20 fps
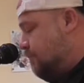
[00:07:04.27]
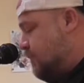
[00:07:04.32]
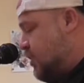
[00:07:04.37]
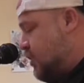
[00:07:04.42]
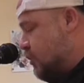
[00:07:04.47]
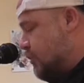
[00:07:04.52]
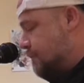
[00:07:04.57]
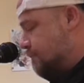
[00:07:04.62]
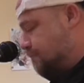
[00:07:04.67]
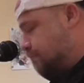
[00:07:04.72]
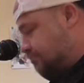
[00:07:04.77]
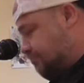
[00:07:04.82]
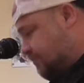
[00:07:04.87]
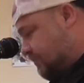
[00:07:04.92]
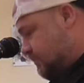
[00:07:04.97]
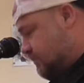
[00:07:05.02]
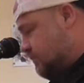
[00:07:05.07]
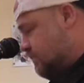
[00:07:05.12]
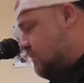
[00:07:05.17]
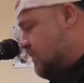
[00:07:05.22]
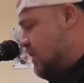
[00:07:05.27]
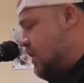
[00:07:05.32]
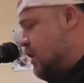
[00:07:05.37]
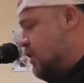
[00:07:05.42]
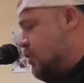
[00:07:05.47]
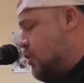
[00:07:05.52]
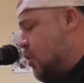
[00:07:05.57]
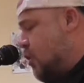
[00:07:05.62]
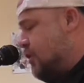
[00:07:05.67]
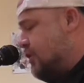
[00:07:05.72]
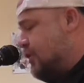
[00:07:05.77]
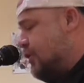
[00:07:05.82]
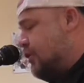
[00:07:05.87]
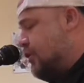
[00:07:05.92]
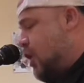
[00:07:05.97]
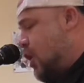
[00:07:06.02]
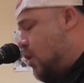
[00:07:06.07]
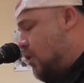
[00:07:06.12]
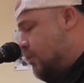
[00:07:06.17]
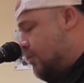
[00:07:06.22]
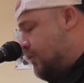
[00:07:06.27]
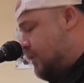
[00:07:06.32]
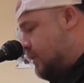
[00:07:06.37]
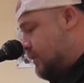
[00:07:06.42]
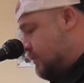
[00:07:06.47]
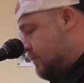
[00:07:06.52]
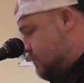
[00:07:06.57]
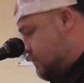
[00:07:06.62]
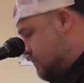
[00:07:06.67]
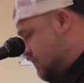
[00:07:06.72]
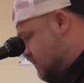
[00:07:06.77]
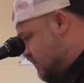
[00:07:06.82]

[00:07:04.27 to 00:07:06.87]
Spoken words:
You're your own.